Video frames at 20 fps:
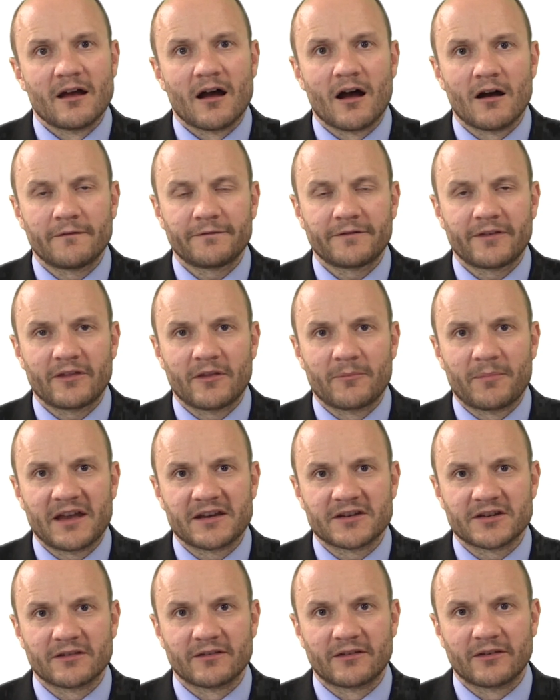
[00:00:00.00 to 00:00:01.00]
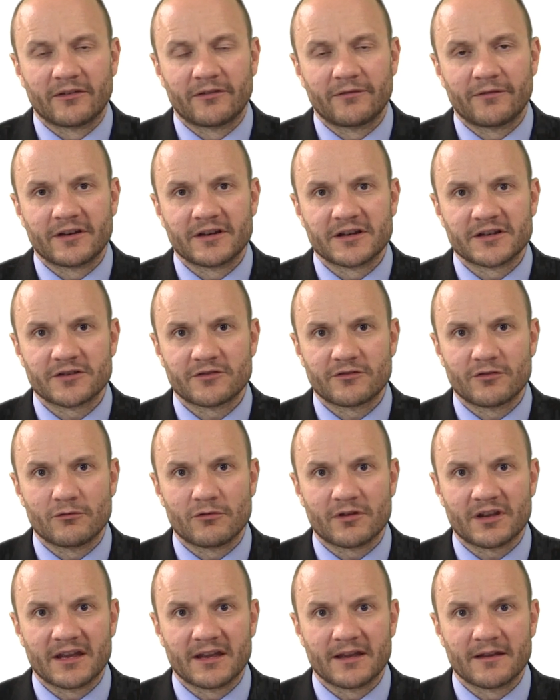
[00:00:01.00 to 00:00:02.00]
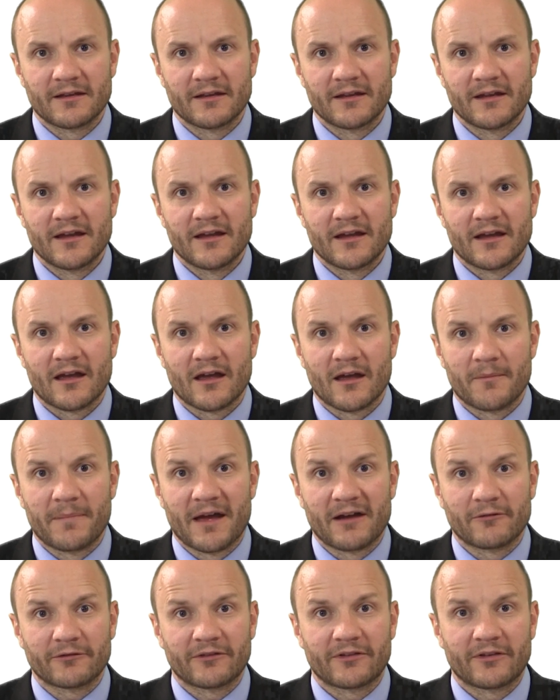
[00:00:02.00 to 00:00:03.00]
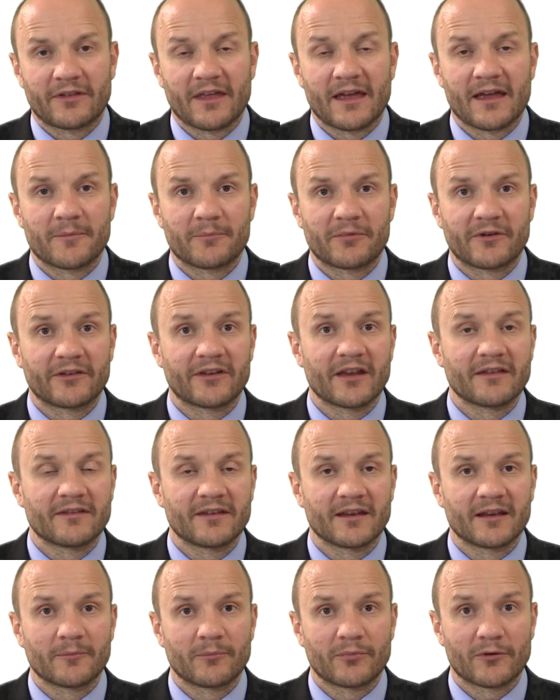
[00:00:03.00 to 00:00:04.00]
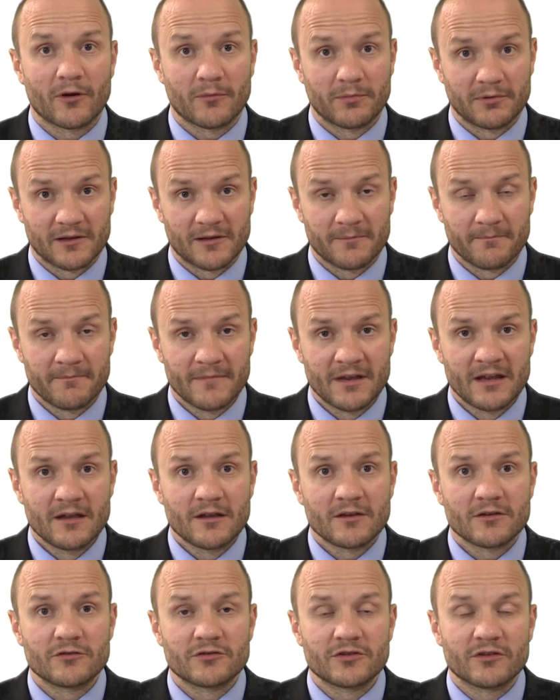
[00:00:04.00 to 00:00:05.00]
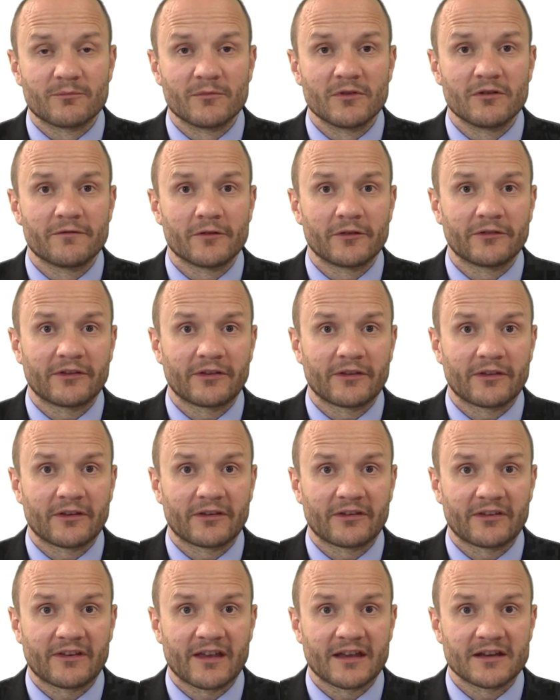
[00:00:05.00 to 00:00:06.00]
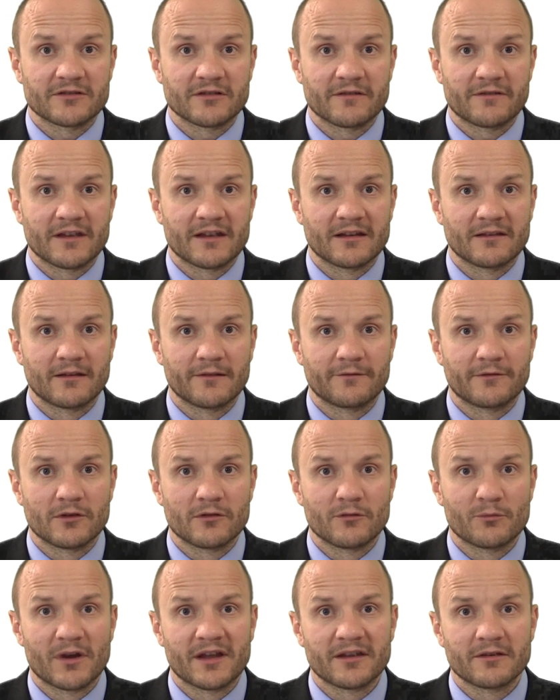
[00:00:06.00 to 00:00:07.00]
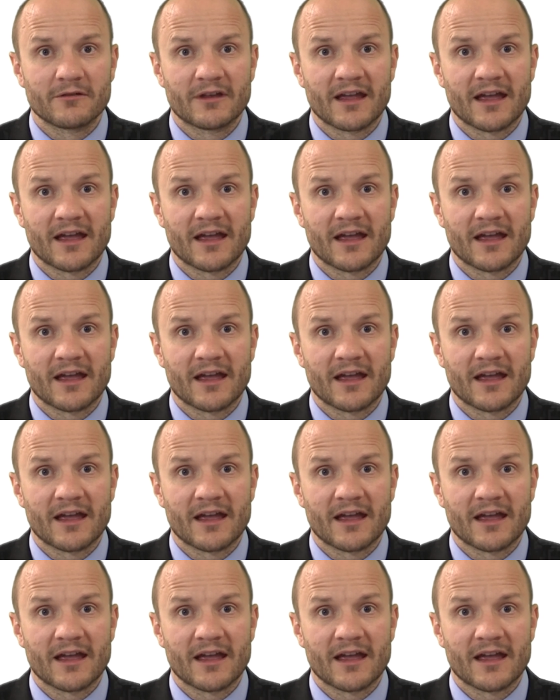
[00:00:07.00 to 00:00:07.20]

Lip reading: After the patient has finished talking about their presenting problem, you should move on to the stage of the interview where you